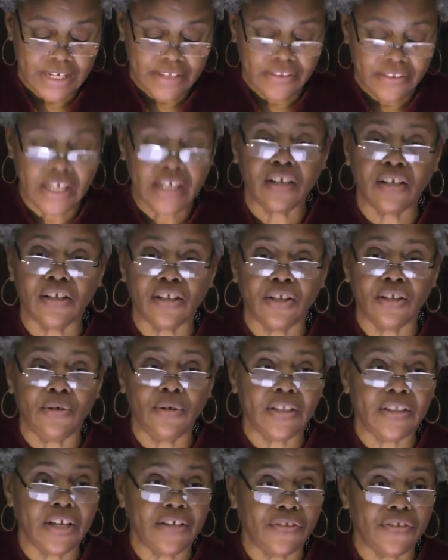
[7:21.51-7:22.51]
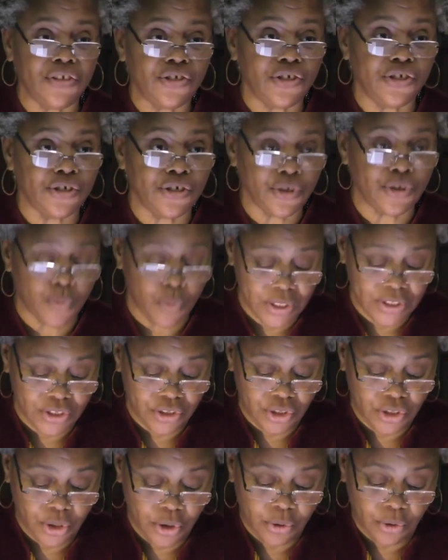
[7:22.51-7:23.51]
they concluded that the church was
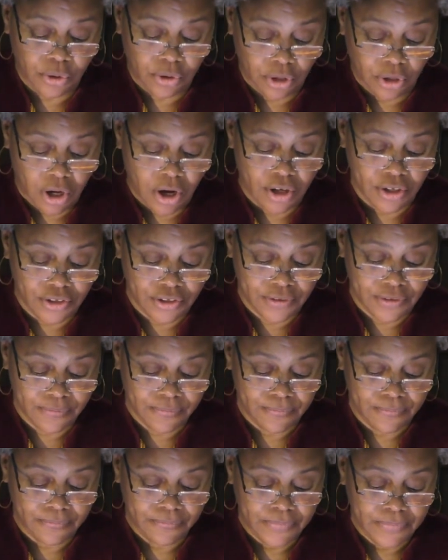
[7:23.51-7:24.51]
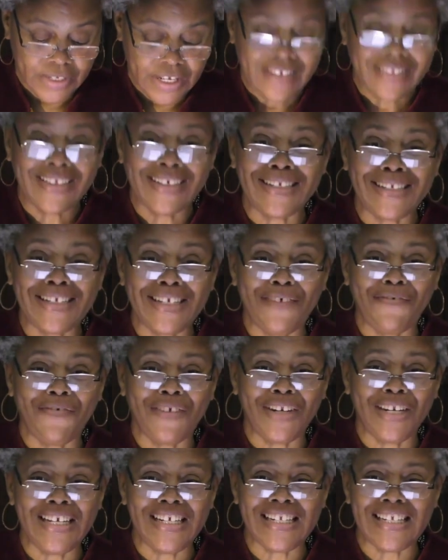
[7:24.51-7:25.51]
a total loss. The
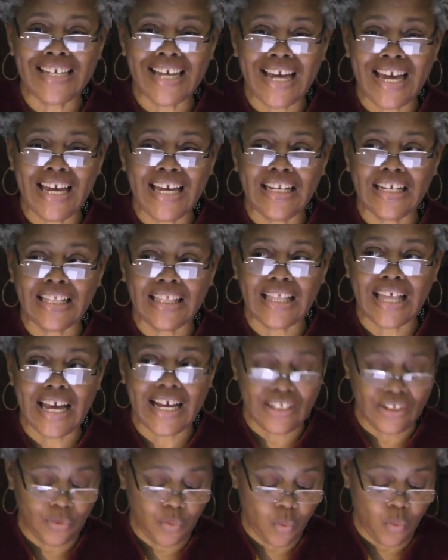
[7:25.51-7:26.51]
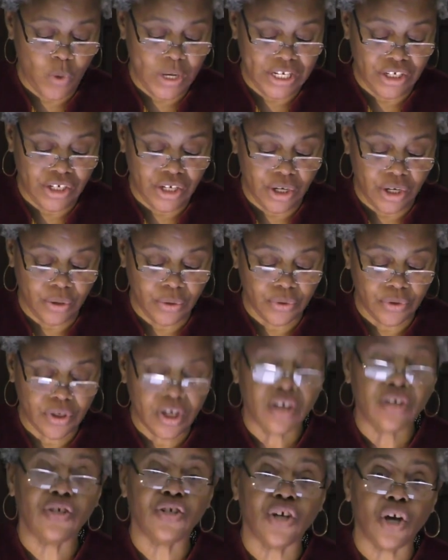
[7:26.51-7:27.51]
Tiffany stained glass windows
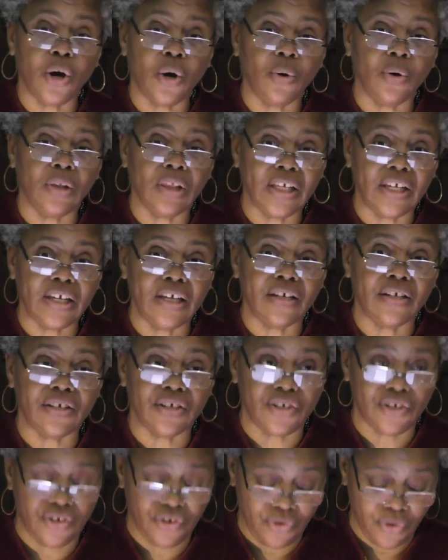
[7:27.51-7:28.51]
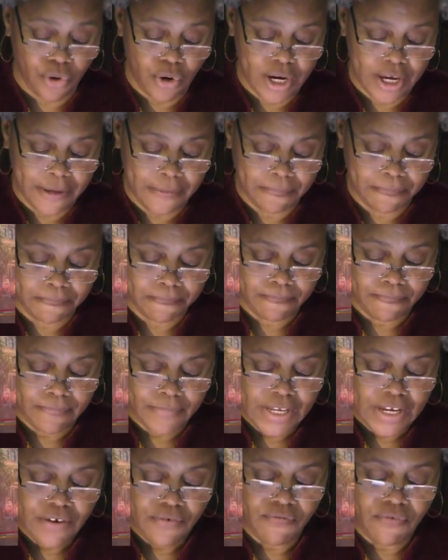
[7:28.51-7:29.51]
totally destroyed.
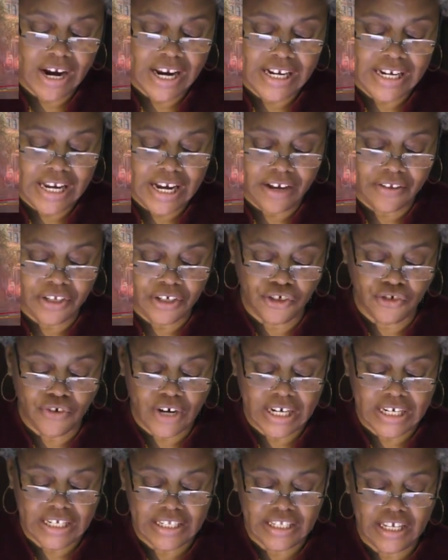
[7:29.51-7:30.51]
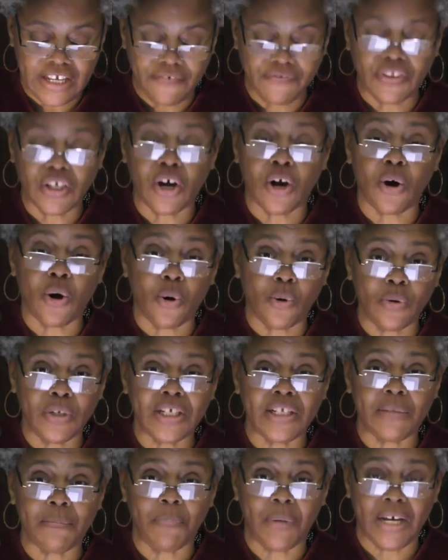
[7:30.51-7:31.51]
Right now, they're trying to see if the
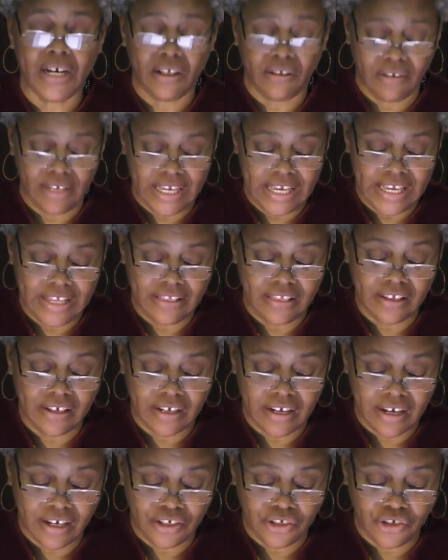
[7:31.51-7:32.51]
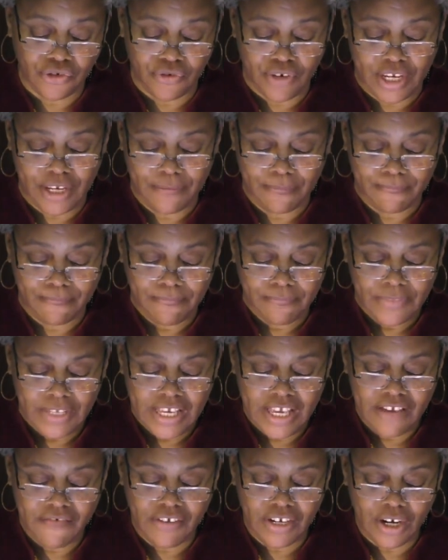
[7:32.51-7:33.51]
oldest bell in the country,
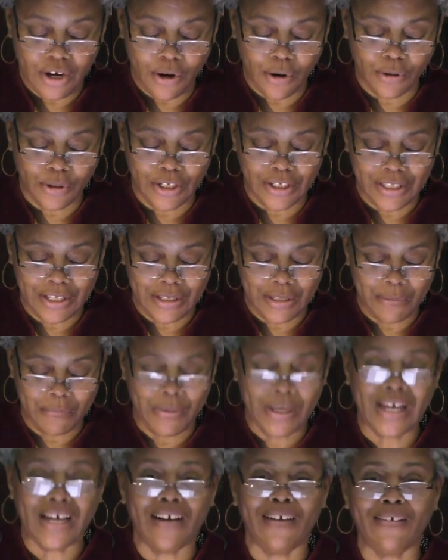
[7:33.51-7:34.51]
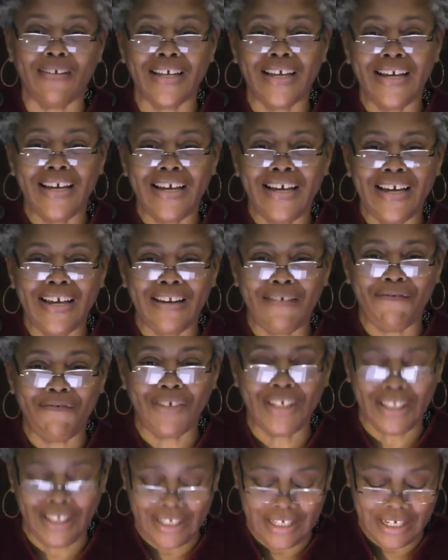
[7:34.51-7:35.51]
even older than the bell in
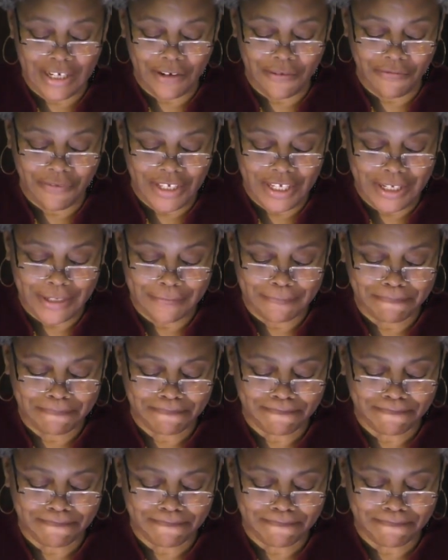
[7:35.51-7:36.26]
Philadelphia.